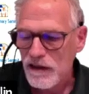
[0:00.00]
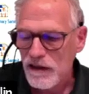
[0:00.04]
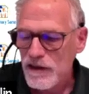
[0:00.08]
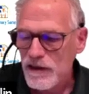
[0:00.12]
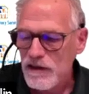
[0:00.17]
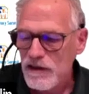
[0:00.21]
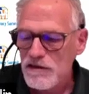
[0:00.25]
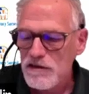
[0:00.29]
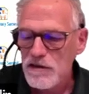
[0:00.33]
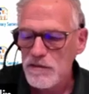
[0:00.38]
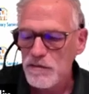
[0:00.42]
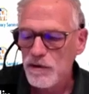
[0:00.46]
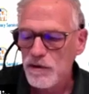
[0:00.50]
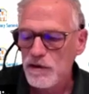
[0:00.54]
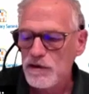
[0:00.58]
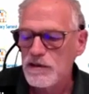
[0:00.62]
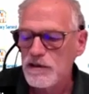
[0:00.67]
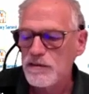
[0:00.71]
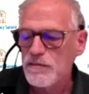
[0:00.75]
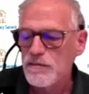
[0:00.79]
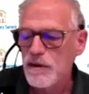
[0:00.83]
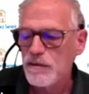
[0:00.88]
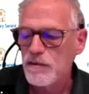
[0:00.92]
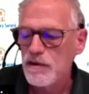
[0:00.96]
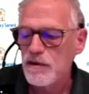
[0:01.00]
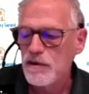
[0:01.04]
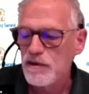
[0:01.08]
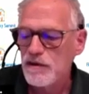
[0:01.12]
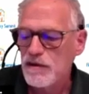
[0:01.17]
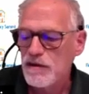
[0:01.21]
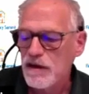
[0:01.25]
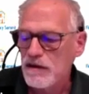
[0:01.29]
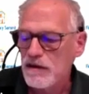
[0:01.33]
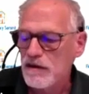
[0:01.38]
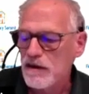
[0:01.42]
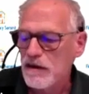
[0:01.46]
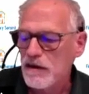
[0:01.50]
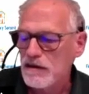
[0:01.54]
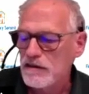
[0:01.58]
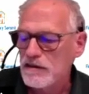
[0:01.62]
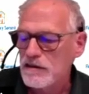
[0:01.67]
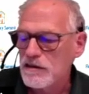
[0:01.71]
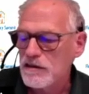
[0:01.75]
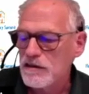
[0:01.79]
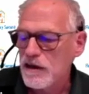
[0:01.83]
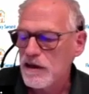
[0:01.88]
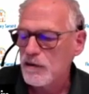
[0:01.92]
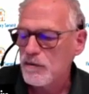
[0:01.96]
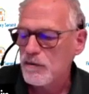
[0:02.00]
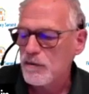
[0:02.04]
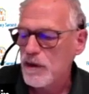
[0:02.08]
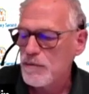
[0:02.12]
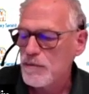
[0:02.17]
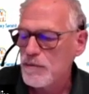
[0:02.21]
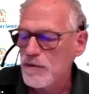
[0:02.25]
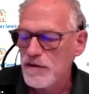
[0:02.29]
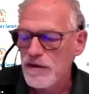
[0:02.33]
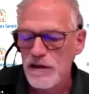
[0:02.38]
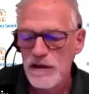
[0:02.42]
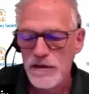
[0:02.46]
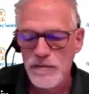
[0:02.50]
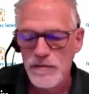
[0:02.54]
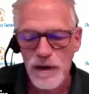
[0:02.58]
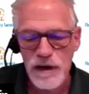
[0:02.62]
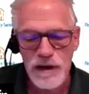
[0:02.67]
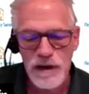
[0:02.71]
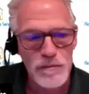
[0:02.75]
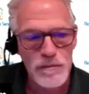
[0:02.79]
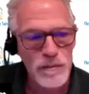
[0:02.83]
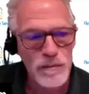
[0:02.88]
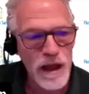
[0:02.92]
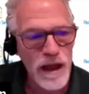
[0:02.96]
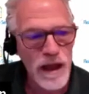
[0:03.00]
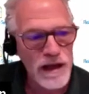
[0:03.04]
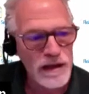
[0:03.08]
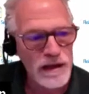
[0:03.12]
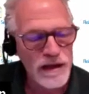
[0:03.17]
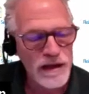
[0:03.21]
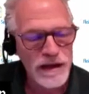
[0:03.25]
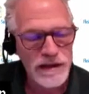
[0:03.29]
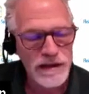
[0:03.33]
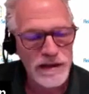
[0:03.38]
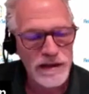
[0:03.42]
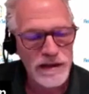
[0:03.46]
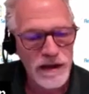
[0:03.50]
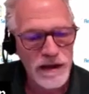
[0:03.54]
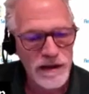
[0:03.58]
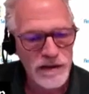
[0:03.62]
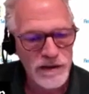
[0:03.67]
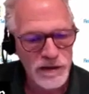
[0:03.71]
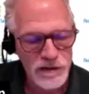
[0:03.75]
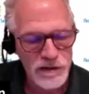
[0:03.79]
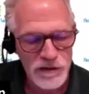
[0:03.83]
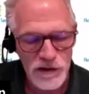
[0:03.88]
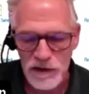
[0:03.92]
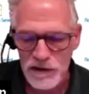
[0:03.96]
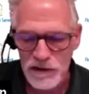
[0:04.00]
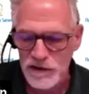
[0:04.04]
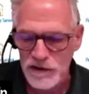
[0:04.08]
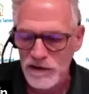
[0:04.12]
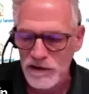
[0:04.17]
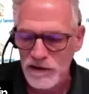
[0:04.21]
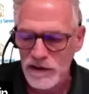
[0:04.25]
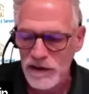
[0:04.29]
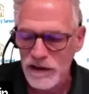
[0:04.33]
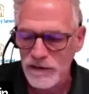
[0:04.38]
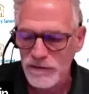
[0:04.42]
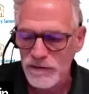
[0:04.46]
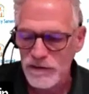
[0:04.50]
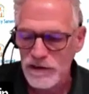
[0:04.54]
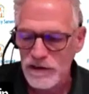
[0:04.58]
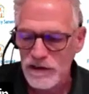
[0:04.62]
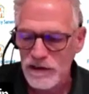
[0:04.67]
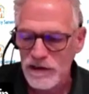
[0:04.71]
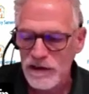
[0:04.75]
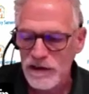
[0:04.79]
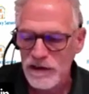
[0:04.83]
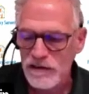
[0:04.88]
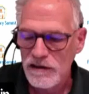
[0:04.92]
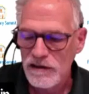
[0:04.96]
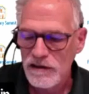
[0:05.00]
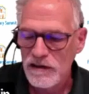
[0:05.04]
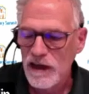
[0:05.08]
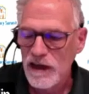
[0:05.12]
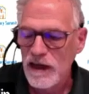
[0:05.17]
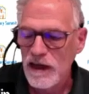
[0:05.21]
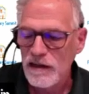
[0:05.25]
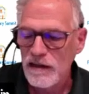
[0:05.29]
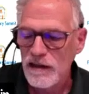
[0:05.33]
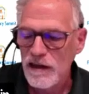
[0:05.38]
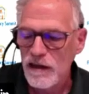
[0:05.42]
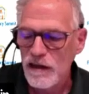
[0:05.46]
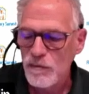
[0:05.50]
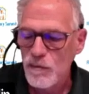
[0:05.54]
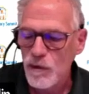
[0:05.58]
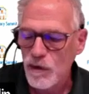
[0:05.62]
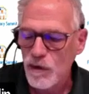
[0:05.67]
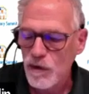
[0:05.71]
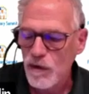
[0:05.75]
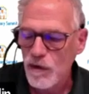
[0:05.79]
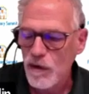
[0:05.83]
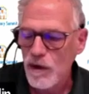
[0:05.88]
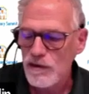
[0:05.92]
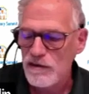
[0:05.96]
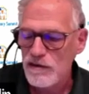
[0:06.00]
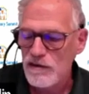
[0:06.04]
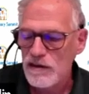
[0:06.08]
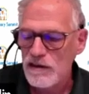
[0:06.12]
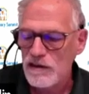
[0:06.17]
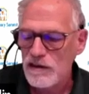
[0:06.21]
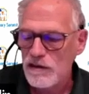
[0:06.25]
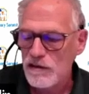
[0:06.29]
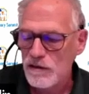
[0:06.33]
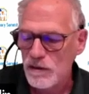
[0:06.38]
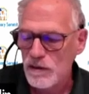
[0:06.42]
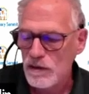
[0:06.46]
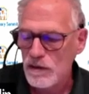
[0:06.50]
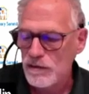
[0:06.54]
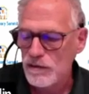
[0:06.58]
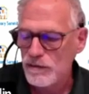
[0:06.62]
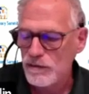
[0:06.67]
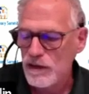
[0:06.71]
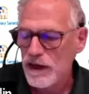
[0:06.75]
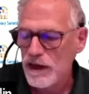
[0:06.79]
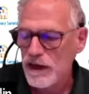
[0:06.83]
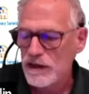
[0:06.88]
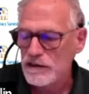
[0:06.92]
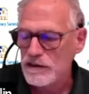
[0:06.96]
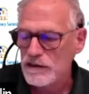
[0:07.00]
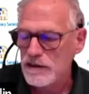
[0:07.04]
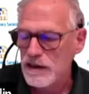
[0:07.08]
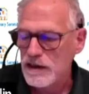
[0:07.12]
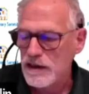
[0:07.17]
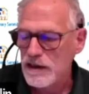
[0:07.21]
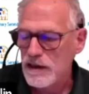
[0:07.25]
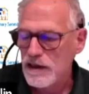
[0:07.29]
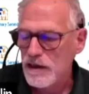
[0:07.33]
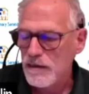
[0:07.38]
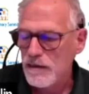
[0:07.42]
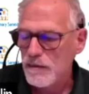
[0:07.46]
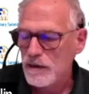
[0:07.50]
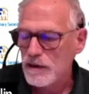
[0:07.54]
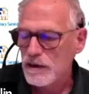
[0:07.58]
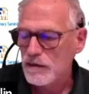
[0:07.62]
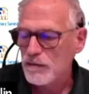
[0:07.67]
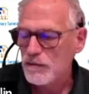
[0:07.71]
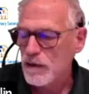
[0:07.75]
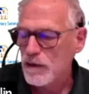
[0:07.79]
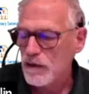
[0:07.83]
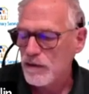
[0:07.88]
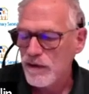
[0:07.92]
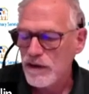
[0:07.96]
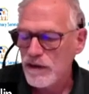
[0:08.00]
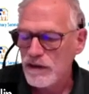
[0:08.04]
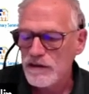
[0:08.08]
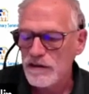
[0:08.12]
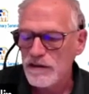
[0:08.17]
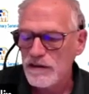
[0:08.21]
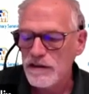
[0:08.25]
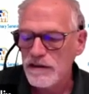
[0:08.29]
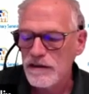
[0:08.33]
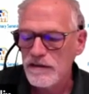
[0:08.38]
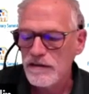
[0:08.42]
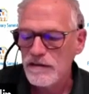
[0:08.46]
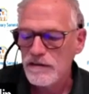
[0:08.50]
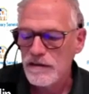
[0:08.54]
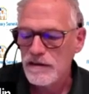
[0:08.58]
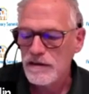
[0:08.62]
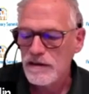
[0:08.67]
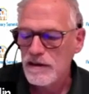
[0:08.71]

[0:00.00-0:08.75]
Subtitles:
These emerging memory technologies are represented by the black line on the chart to the left. Today, they are more costly than NOR flash, but they will eventually